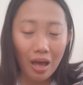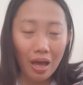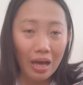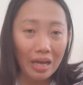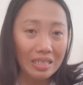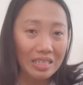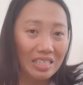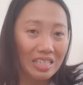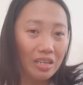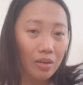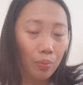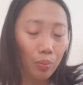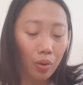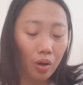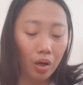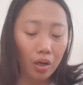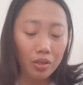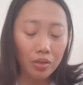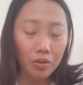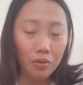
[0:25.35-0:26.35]
a
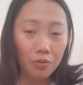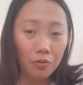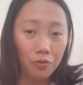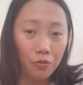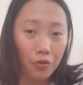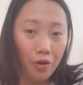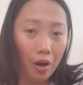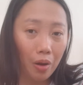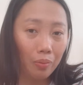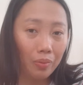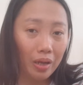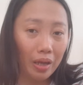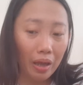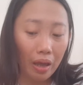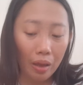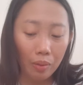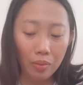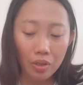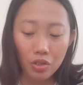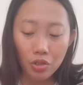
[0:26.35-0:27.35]
teapot from
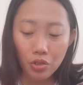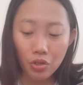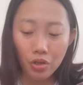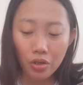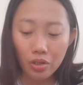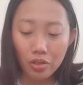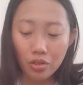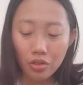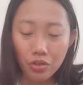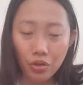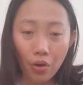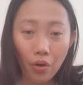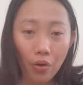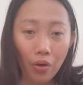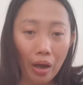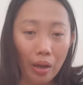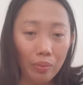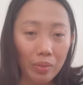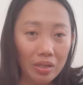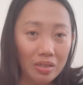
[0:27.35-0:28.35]
Amazon, so
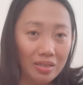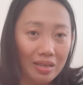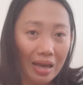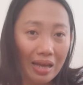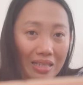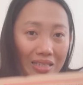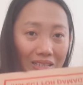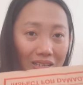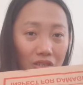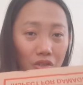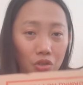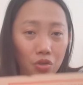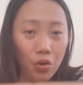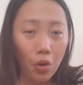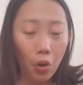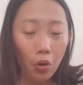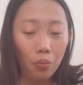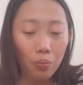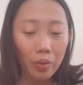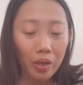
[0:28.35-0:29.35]
I'm excited to
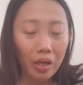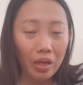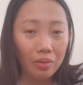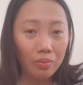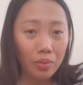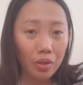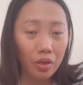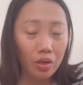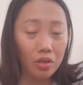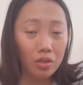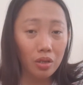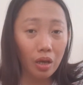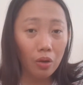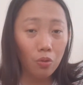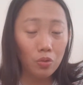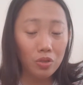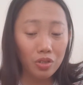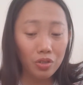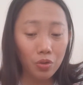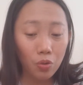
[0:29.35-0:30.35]
open because I
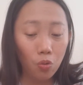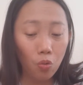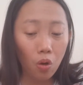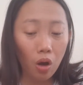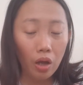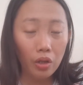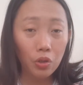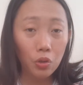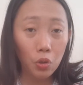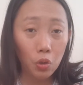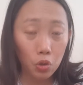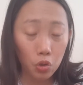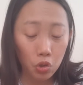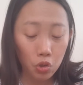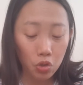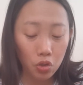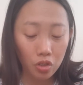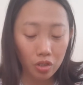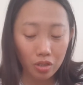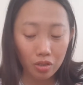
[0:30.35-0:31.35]
was the one who
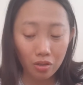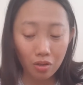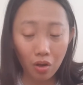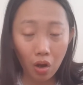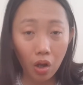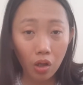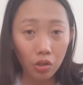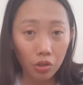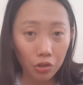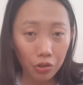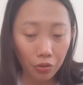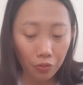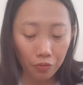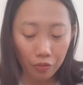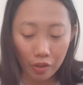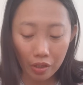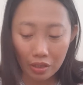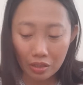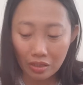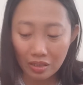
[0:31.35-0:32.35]
chose the color of
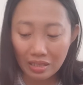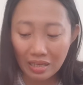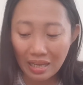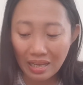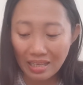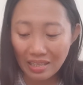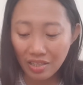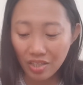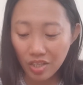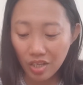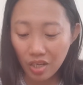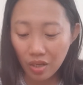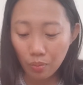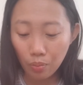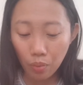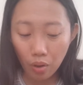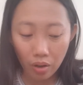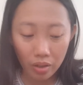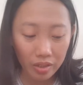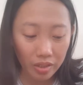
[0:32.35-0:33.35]
this
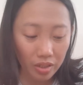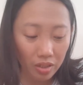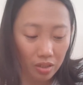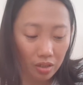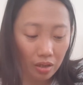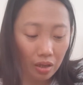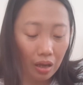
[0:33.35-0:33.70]
teapot.